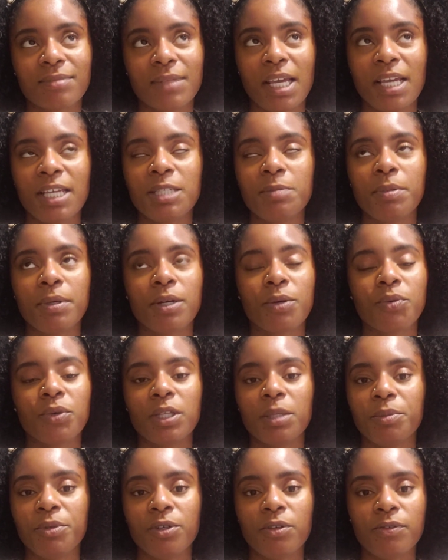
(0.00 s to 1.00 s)
It's been a
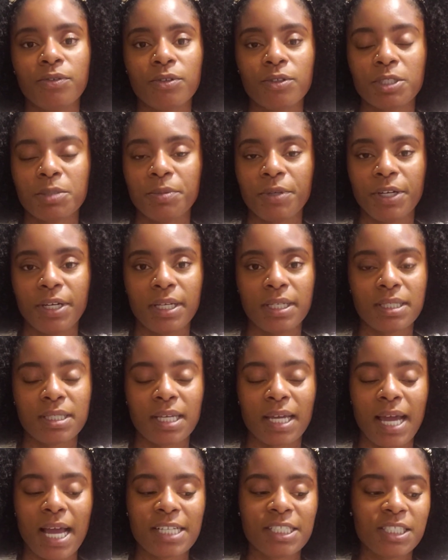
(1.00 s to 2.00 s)
really beautiful experience.
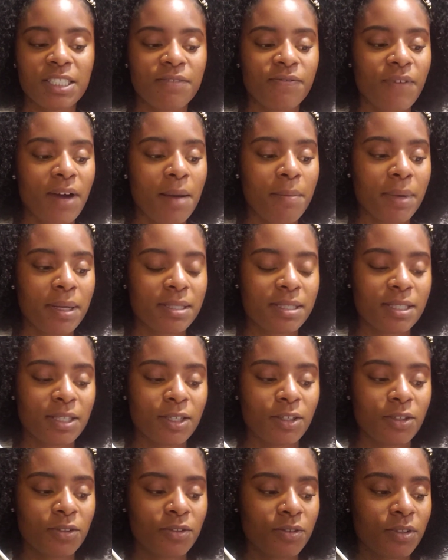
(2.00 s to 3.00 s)
Like, I just find
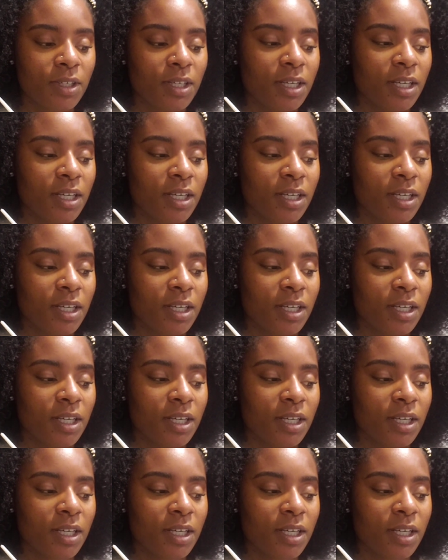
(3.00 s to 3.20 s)
myself